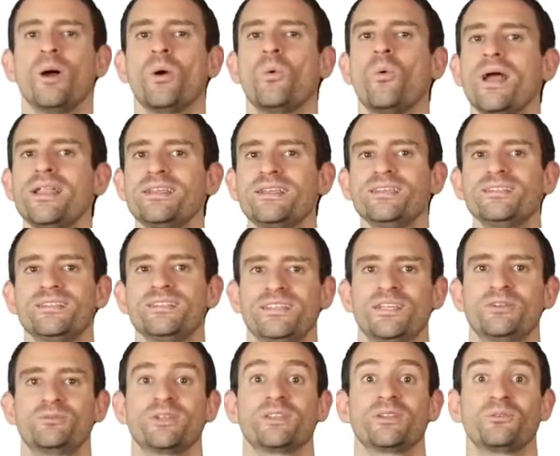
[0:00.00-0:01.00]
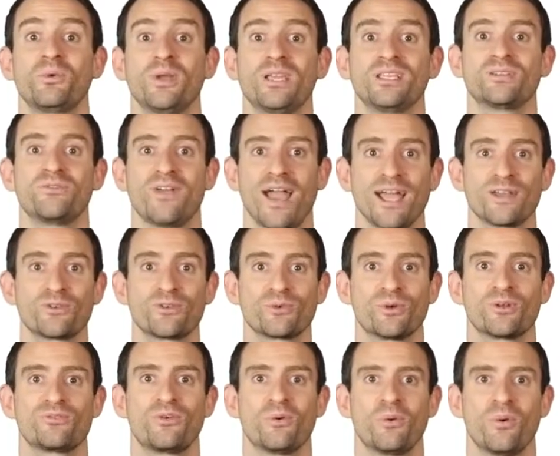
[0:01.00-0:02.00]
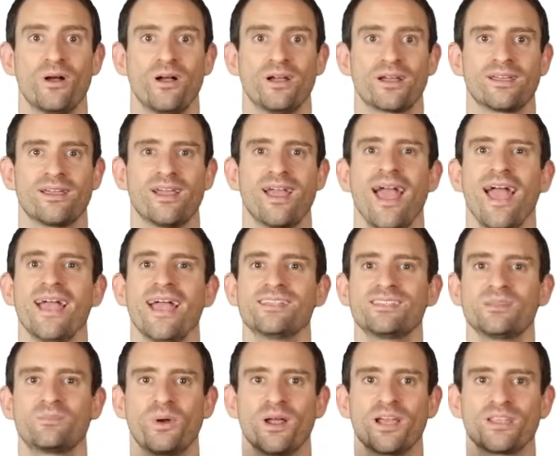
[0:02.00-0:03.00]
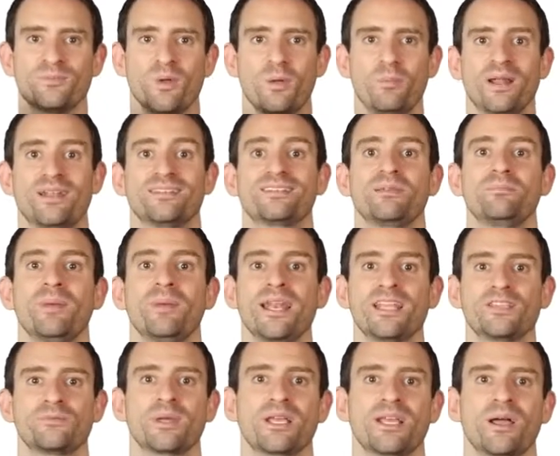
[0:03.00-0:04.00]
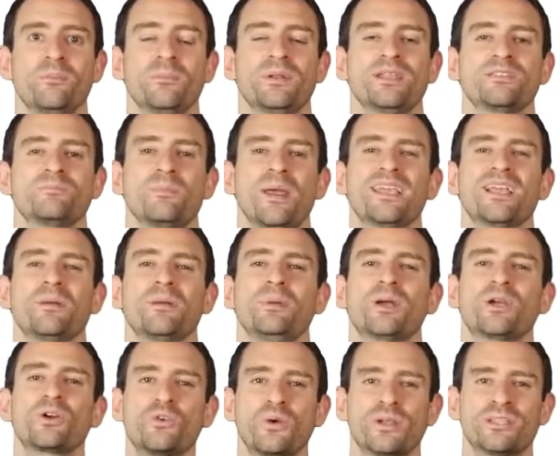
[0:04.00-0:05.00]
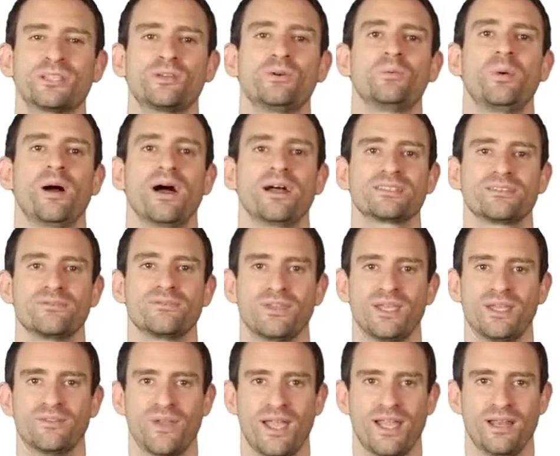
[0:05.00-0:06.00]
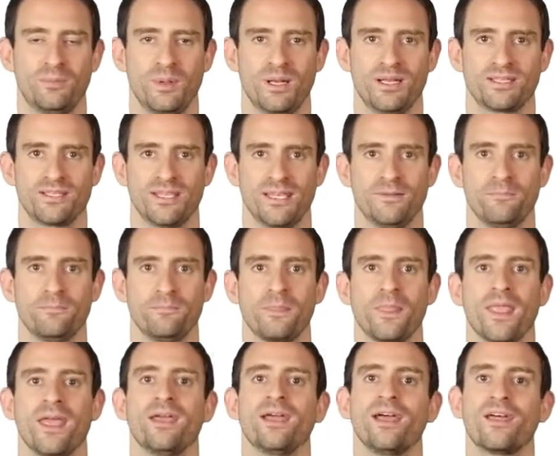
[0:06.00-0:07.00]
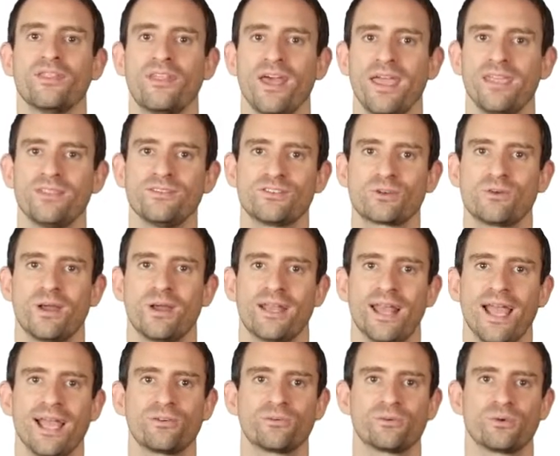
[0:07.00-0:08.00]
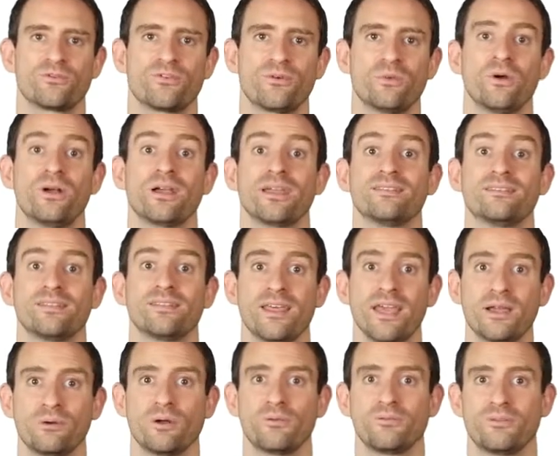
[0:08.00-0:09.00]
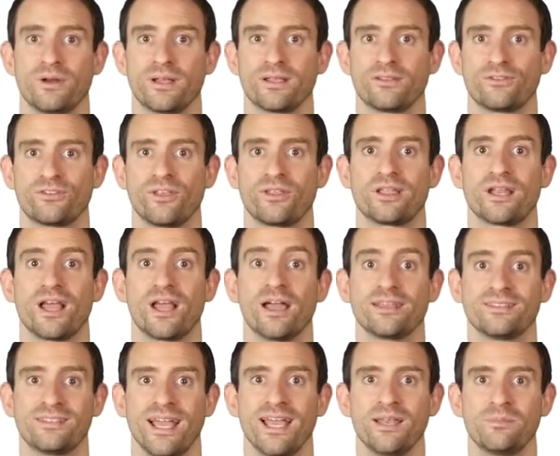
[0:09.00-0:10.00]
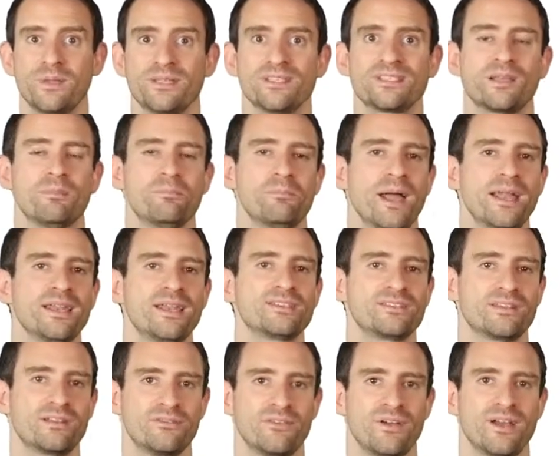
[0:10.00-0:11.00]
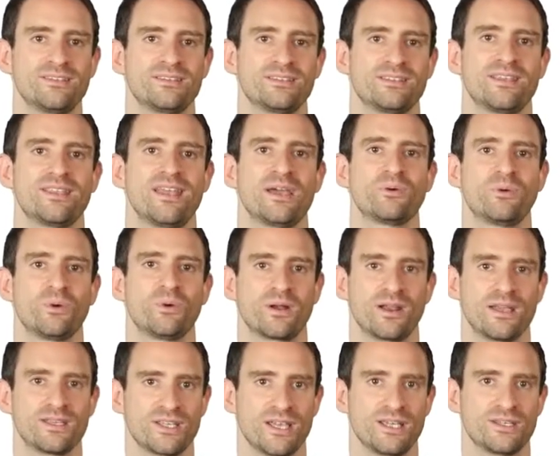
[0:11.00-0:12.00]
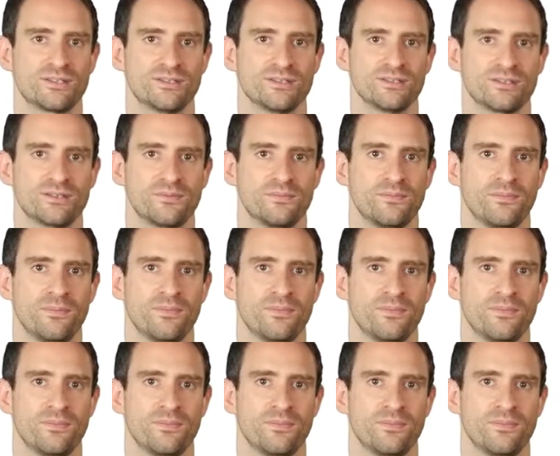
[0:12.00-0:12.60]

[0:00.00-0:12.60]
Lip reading: When considering the reach of Android for Work, enterprise mobility management companies make up a critical part of the availability. They integrate Android for Work into their offerings so that IT admins can manage the devices in their organizations.